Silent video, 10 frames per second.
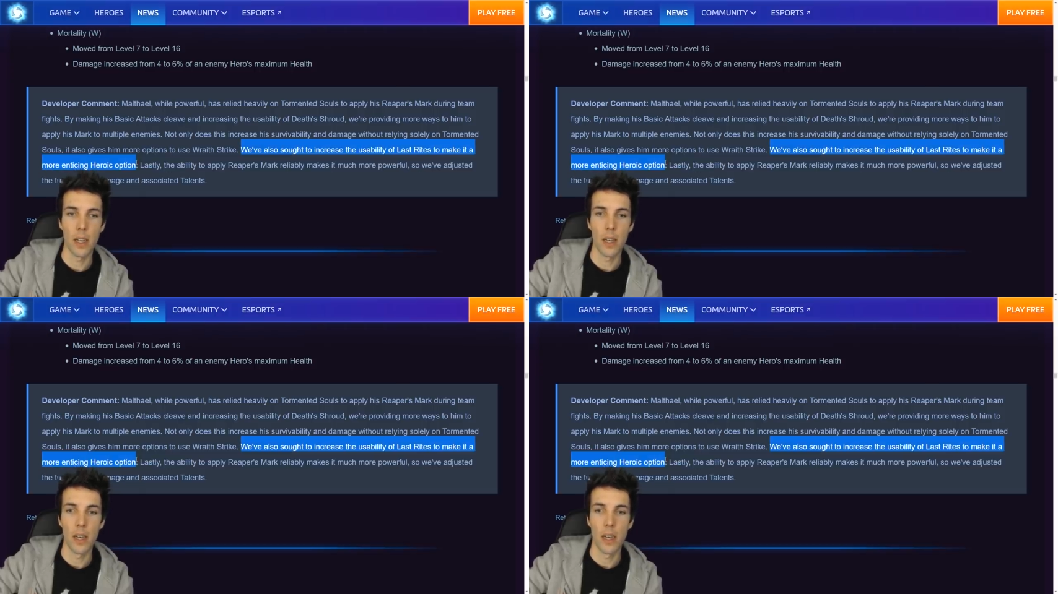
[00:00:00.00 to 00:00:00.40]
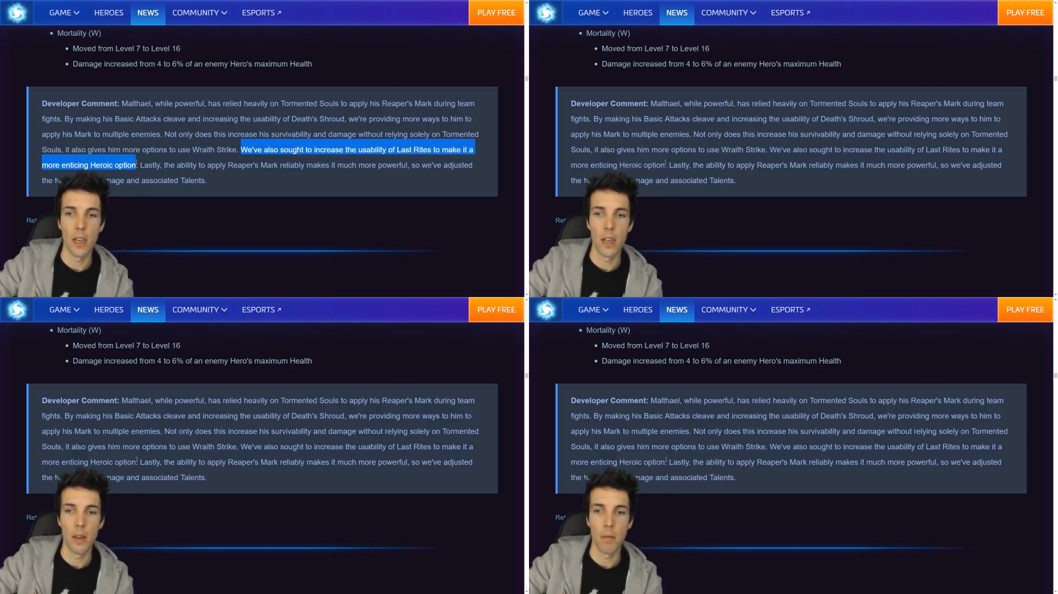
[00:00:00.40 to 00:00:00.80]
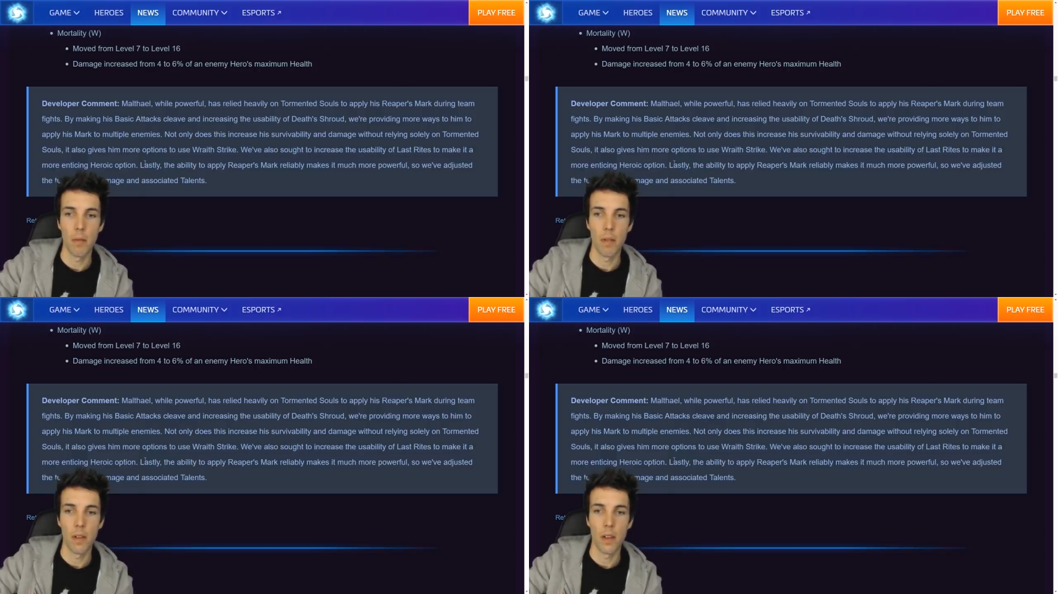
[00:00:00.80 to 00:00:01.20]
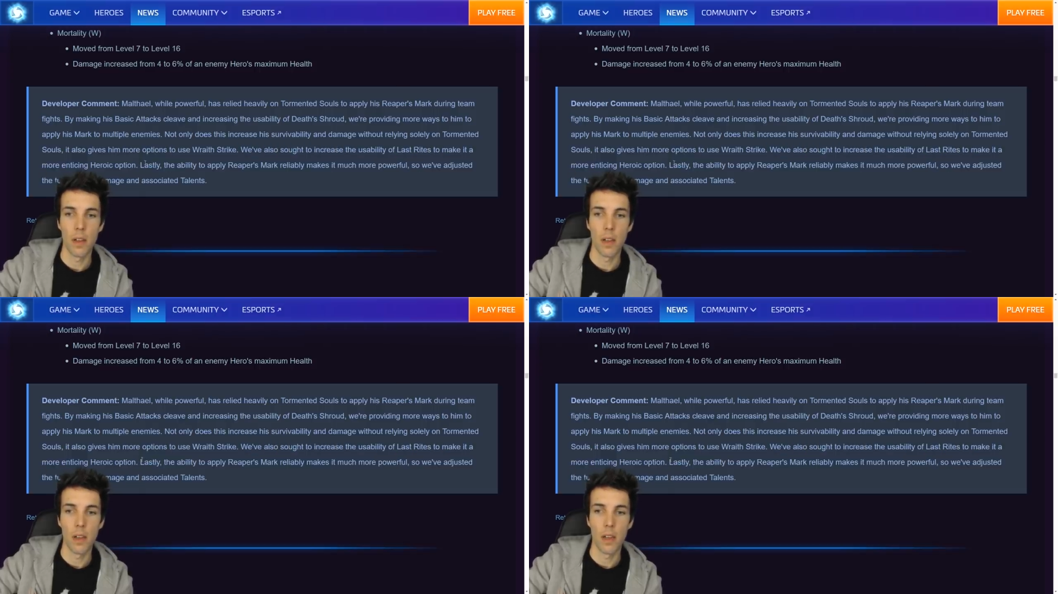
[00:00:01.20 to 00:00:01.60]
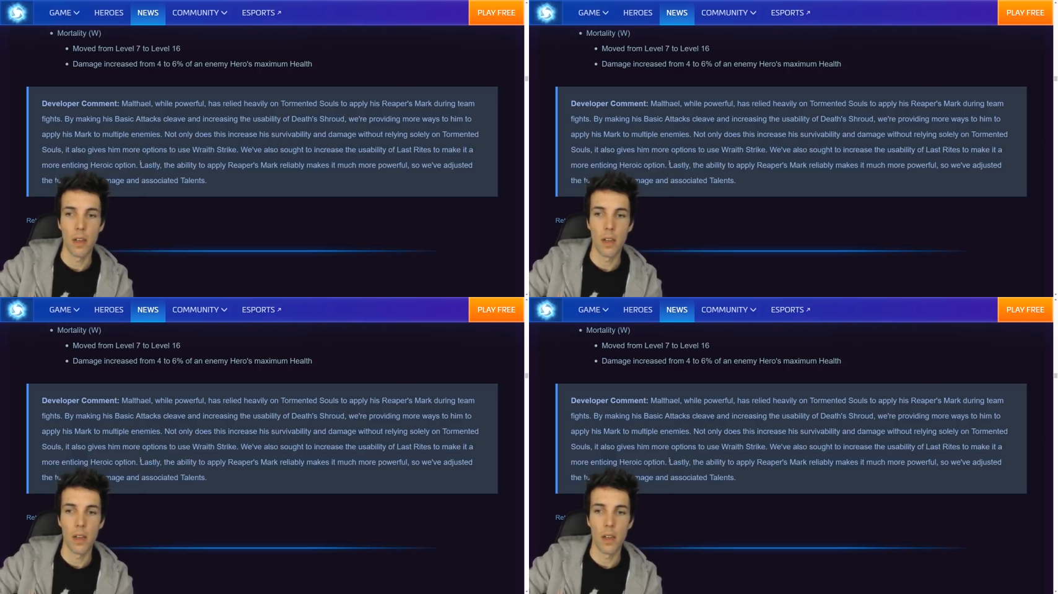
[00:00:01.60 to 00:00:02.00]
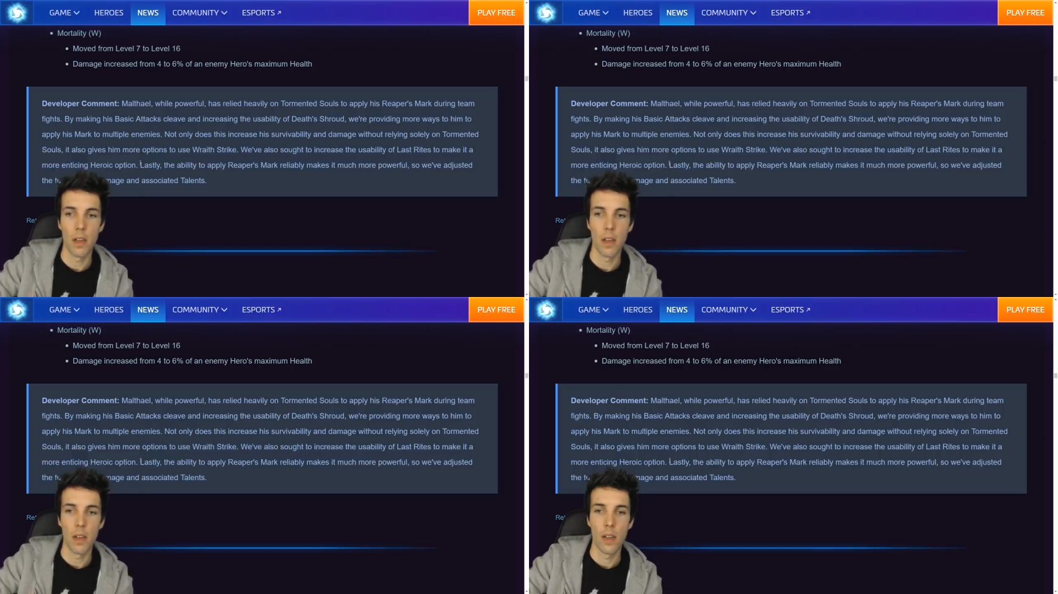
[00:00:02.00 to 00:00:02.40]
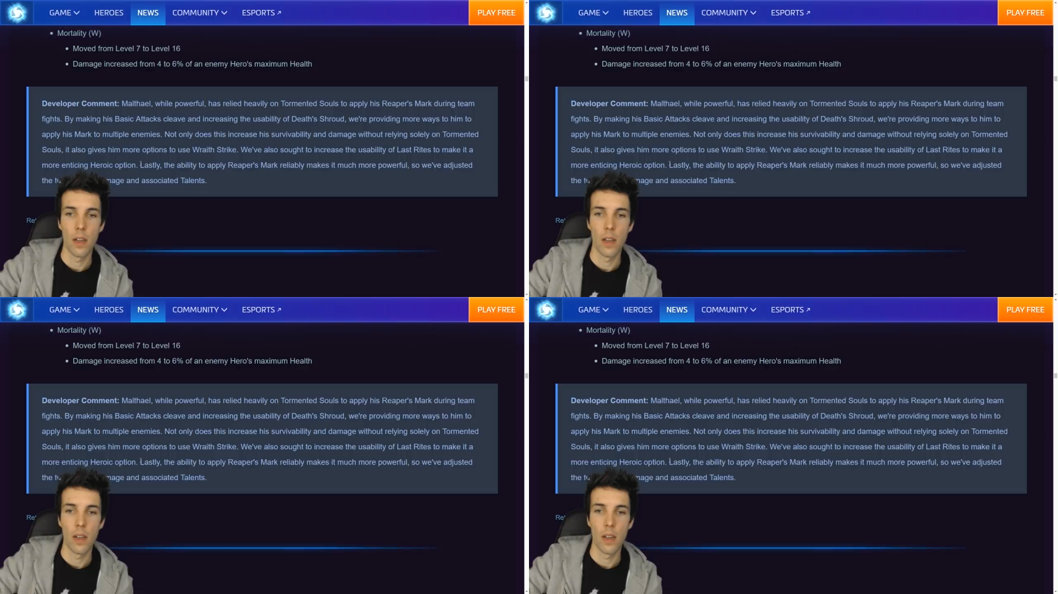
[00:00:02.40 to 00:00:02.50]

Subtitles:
No one is speaking in this clip.